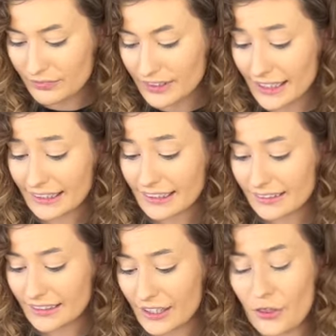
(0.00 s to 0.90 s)

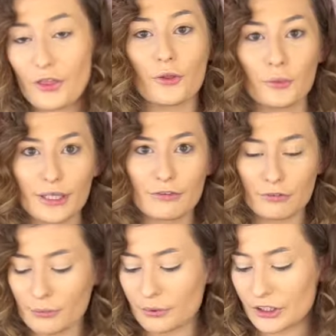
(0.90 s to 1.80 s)
technically 3
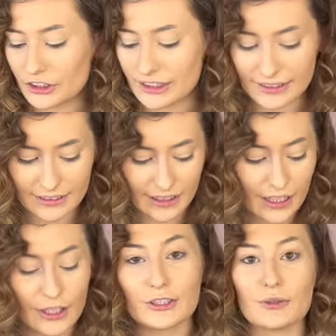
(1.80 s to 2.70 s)
different brushes.
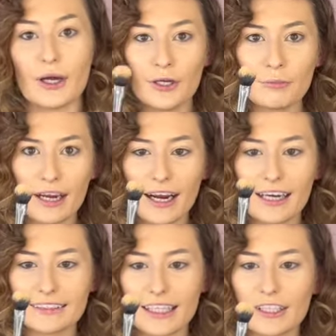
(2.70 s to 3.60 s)
So under my eyes, I